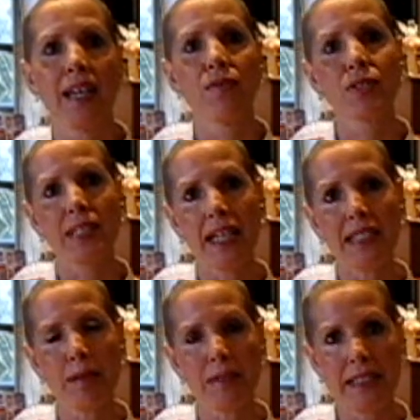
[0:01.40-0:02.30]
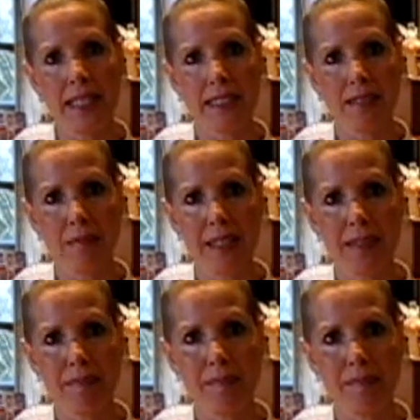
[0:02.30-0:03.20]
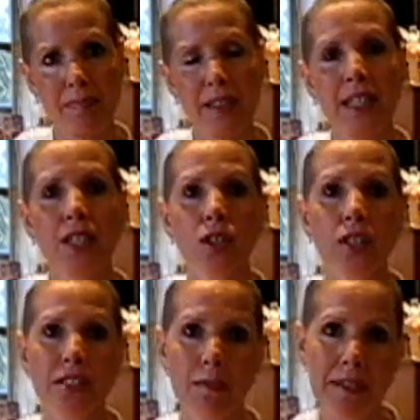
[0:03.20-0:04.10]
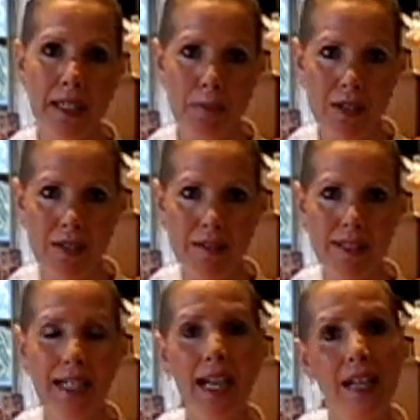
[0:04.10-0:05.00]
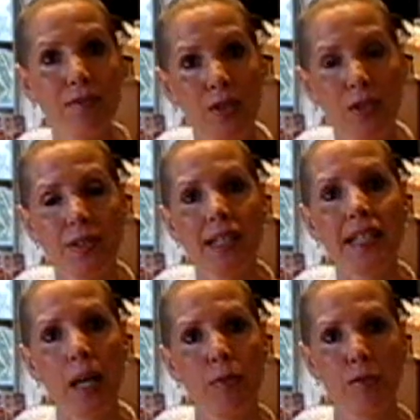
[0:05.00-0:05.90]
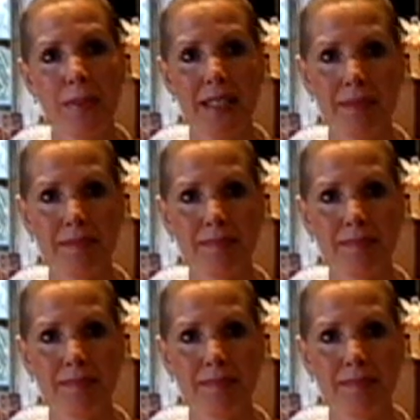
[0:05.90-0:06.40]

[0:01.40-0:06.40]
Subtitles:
if you're getting a mastectomy, here are some tips that I've learned that helped me.